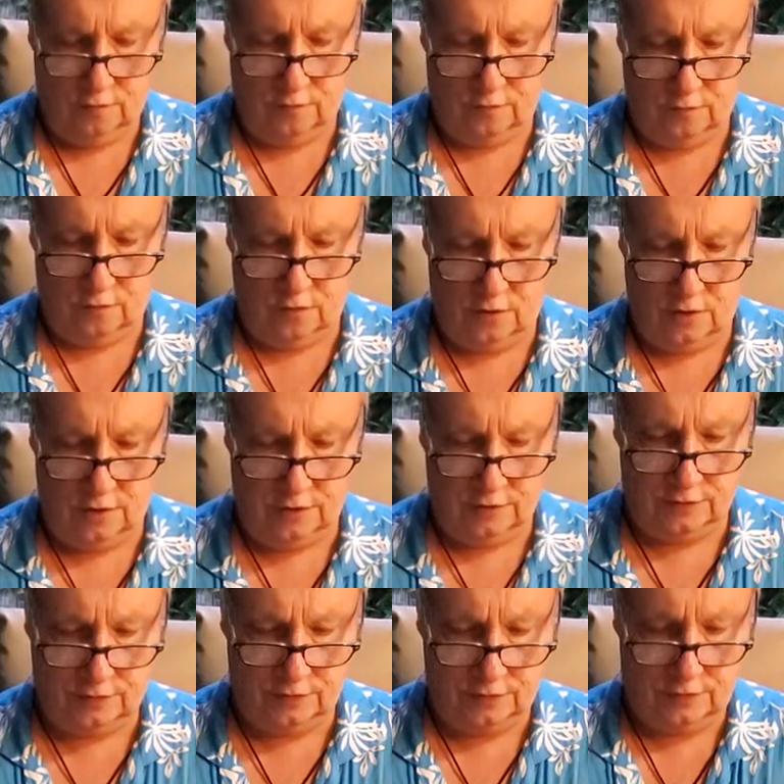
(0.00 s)
for us.
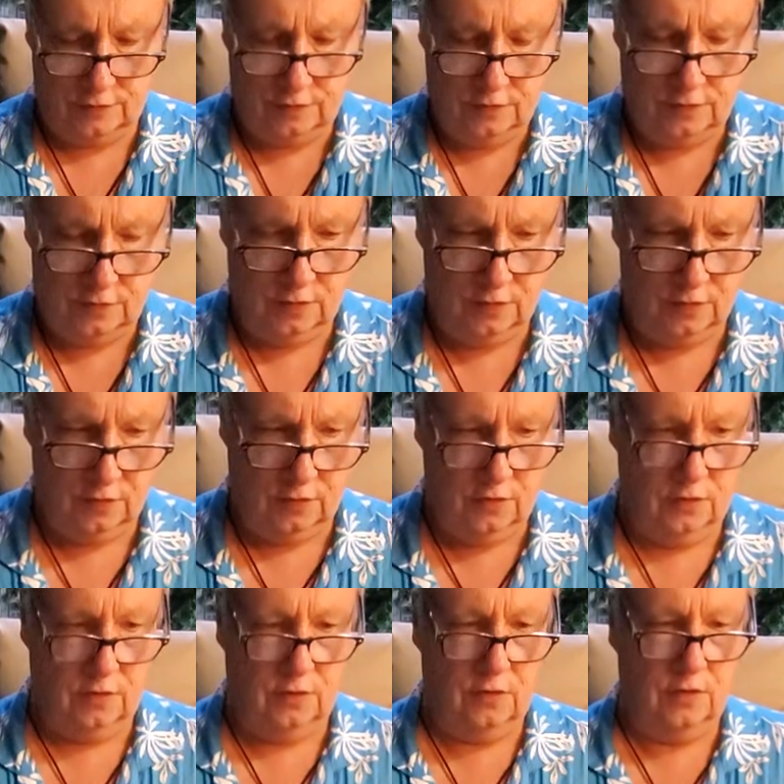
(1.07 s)
And
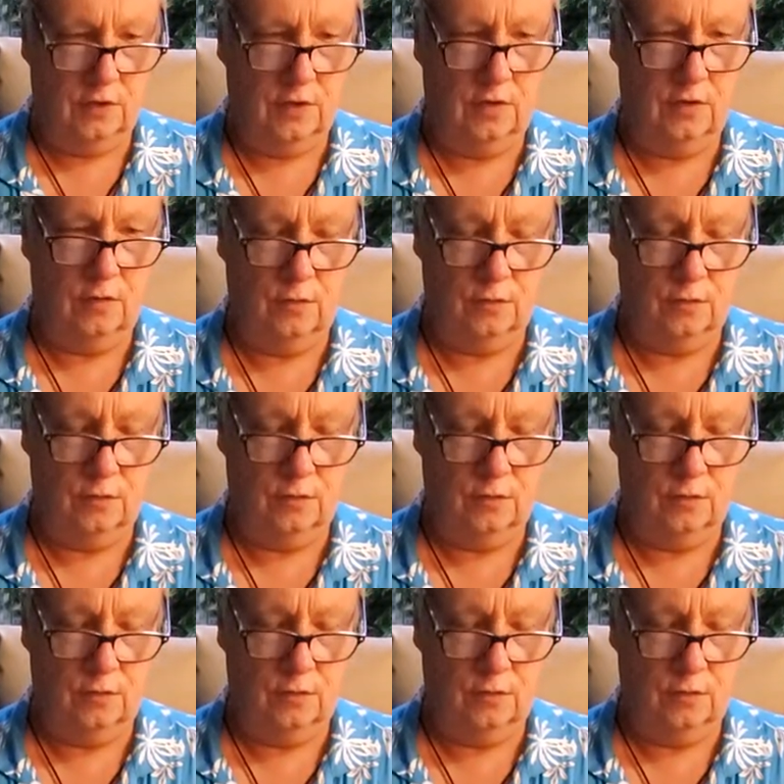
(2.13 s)
now,